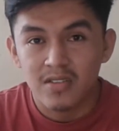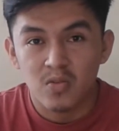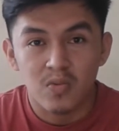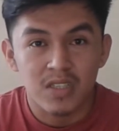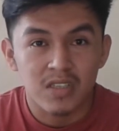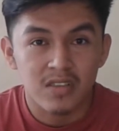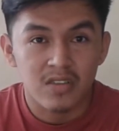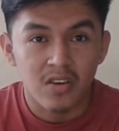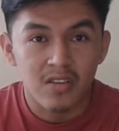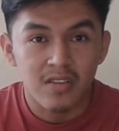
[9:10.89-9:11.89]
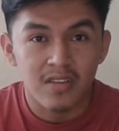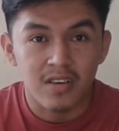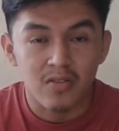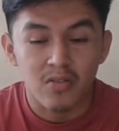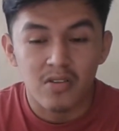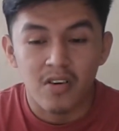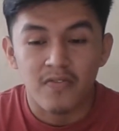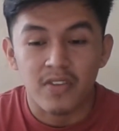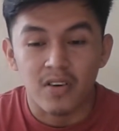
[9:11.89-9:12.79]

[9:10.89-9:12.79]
which stunt the growth of